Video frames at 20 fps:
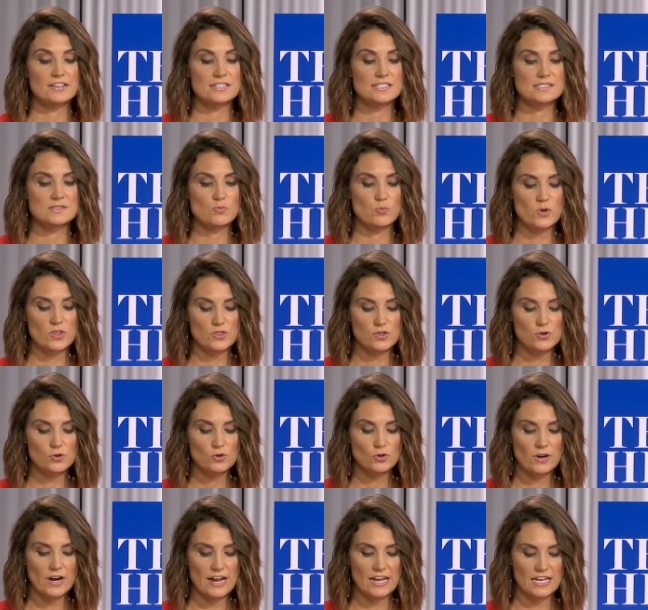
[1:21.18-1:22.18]
is with
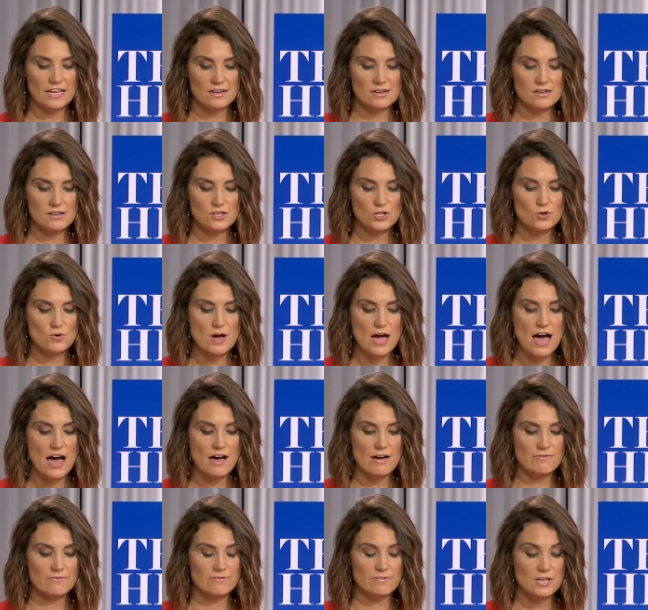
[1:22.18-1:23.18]
Ukraine, you
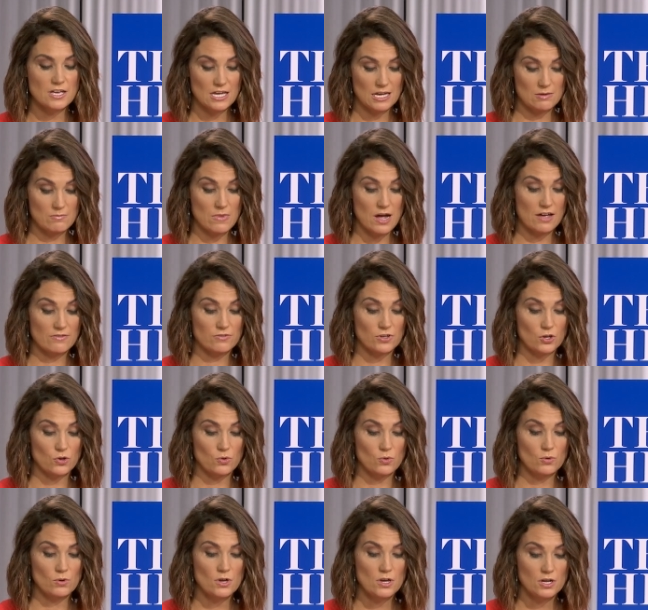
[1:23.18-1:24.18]
have, in my
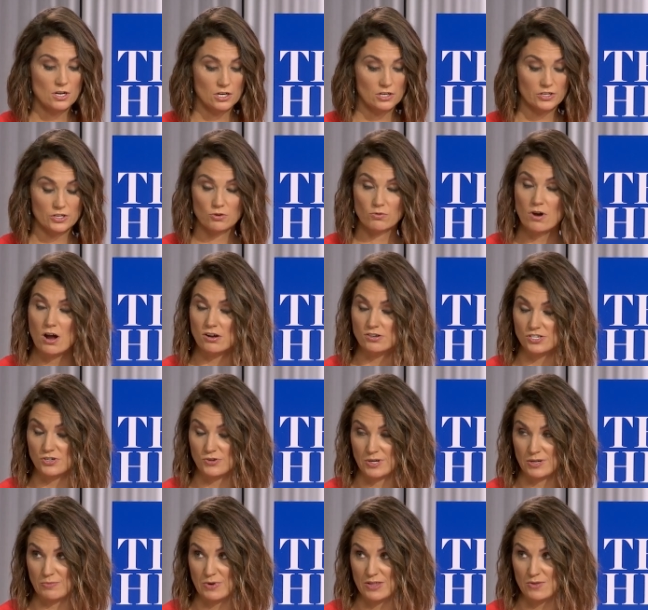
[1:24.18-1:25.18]
view, clear
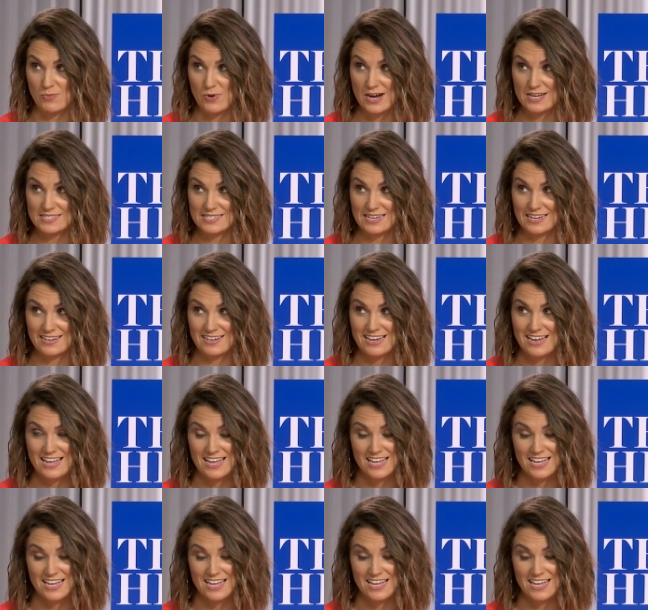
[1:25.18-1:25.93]
wrongdoing by the president.